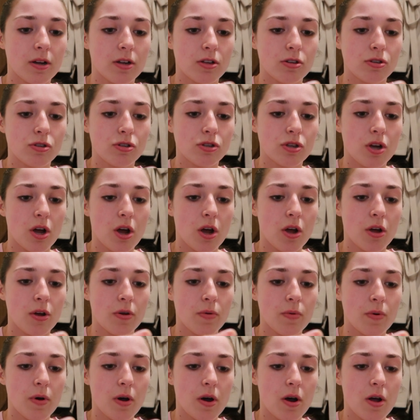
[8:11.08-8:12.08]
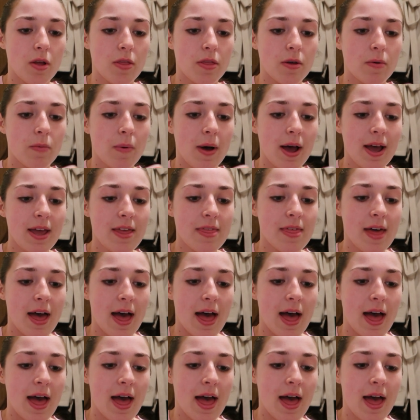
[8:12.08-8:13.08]
So the way
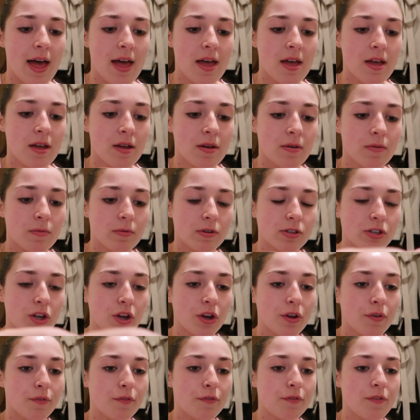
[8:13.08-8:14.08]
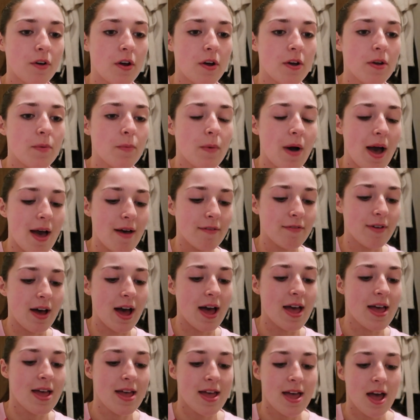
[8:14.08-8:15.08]
there was like fine, whatever.
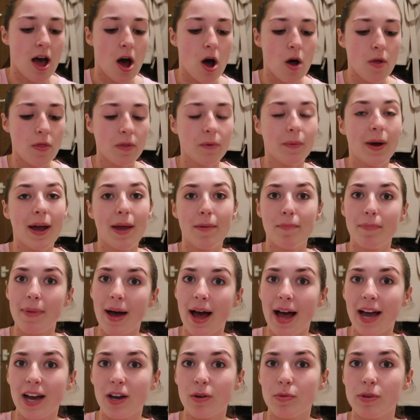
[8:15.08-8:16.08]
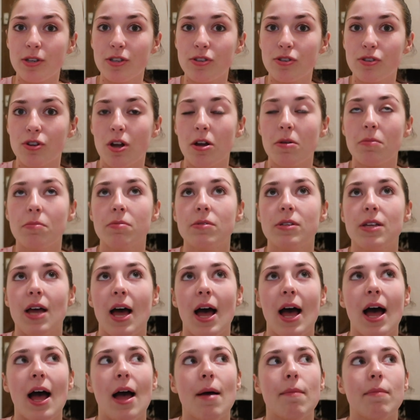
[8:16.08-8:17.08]
On the way back, we stopped
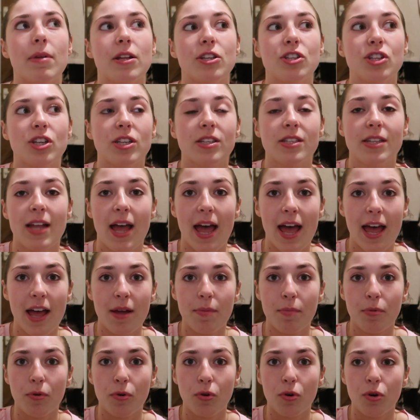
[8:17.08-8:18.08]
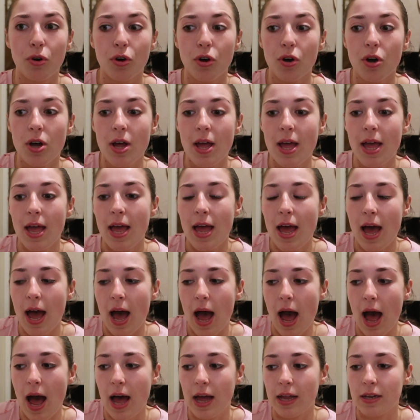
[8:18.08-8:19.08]
at Manchester Airport
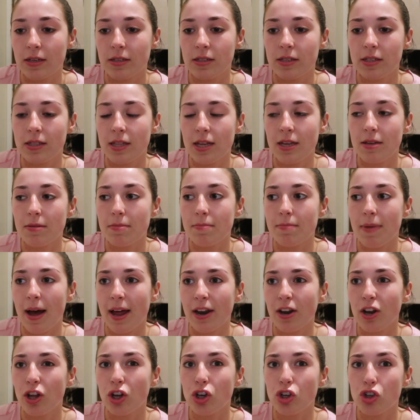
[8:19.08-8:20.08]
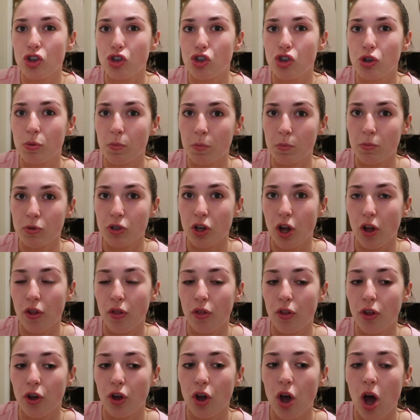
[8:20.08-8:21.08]
and this man like jumped
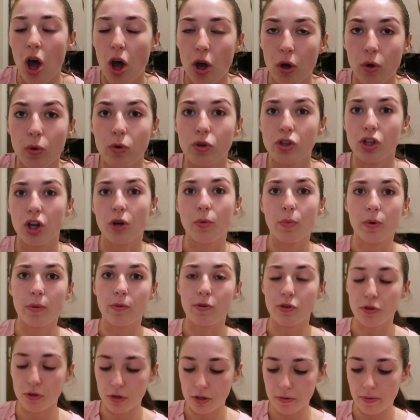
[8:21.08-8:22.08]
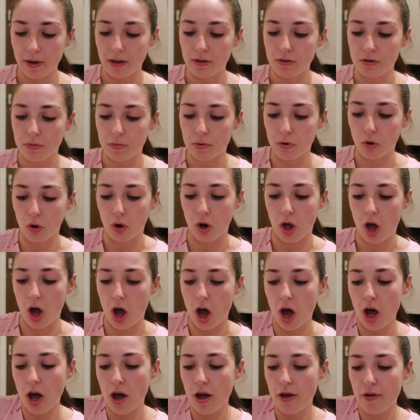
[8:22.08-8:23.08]
on the coach, like we were just about to pull
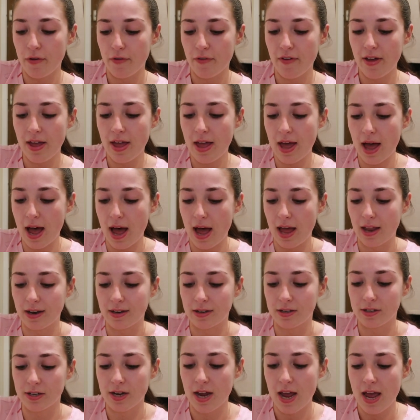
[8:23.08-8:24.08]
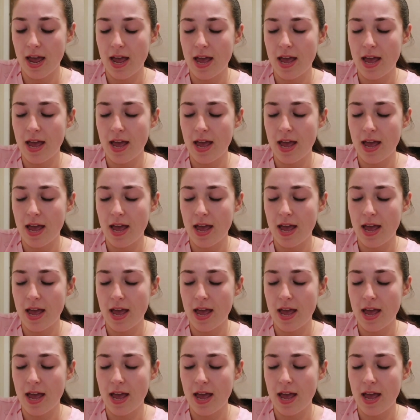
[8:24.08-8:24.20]
off, and